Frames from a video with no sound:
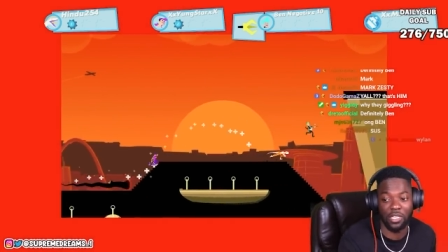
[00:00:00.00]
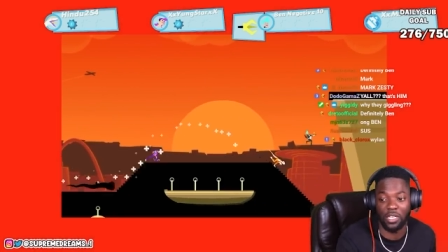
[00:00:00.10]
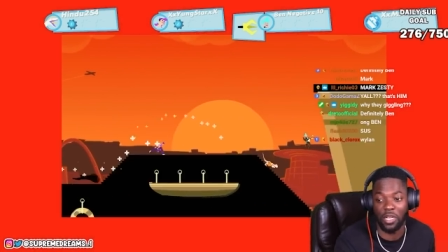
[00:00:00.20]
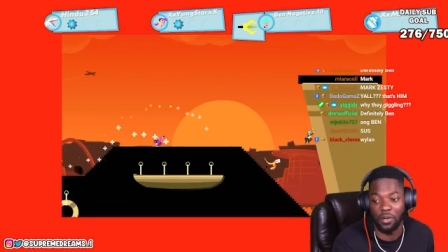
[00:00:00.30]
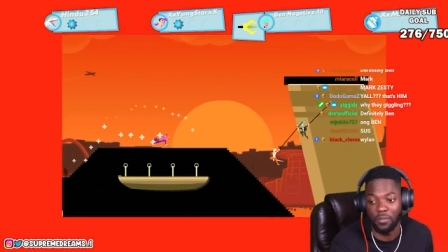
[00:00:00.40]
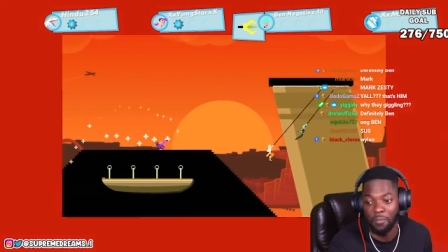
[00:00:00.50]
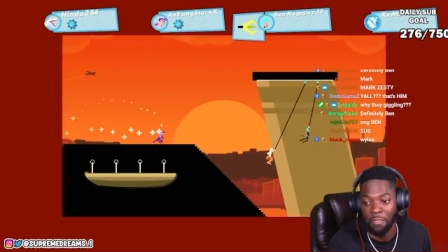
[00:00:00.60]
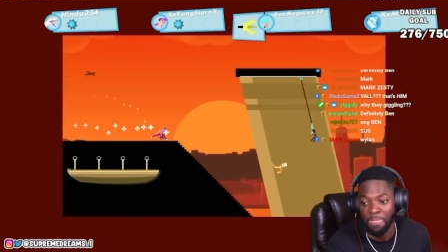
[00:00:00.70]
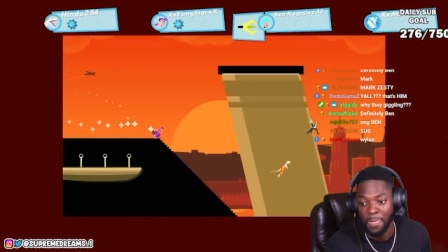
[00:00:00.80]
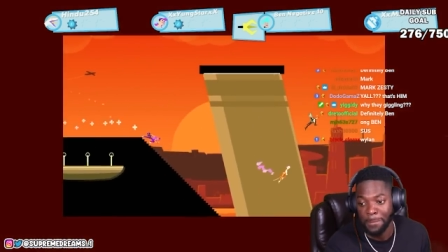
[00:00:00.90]
look up
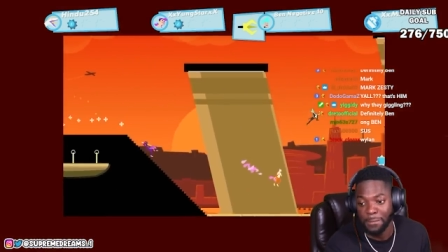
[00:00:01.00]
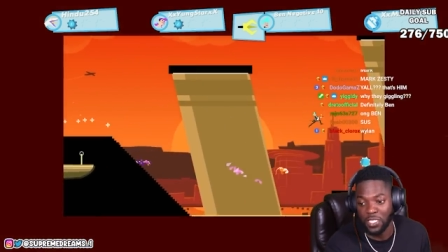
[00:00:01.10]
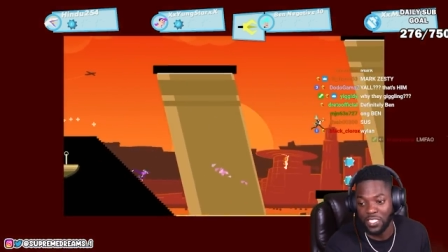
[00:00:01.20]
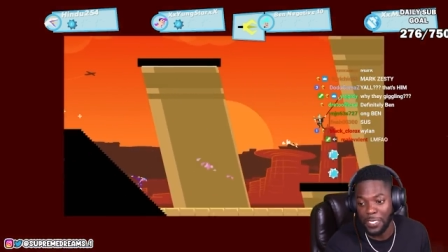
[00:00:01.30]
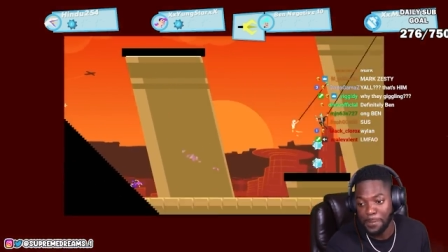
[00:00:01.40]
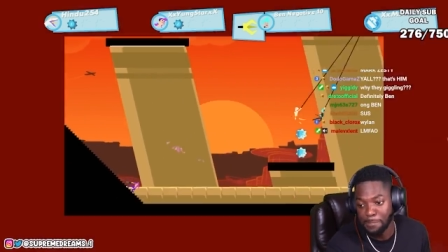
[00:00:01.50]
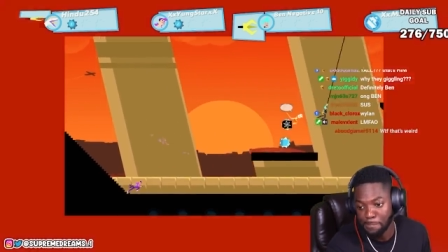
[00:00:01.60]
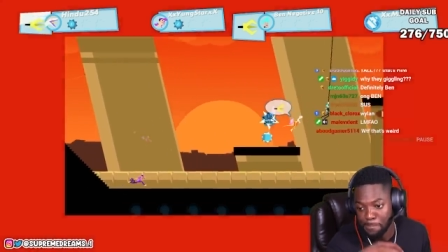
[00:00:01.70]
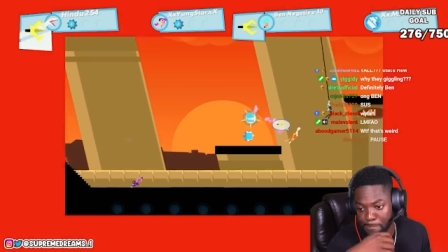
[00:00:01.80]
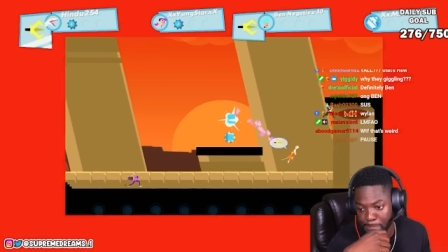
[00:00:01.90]
to see.
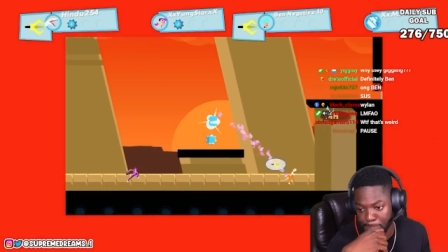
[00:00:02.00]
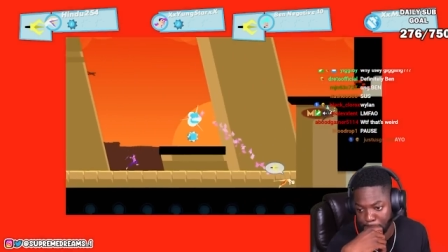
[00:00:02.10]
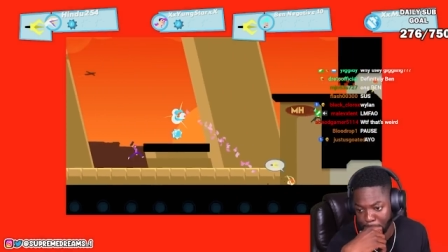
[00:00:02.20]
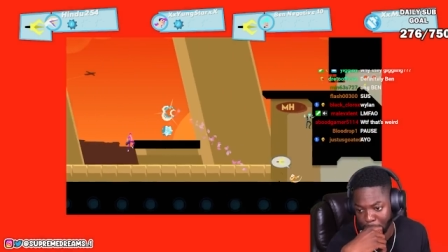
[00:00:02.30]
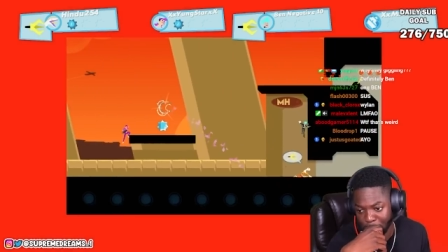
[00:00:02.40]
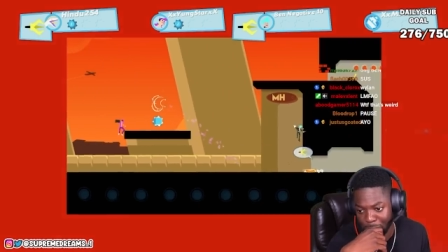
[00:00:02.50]
Nah, I'm saying.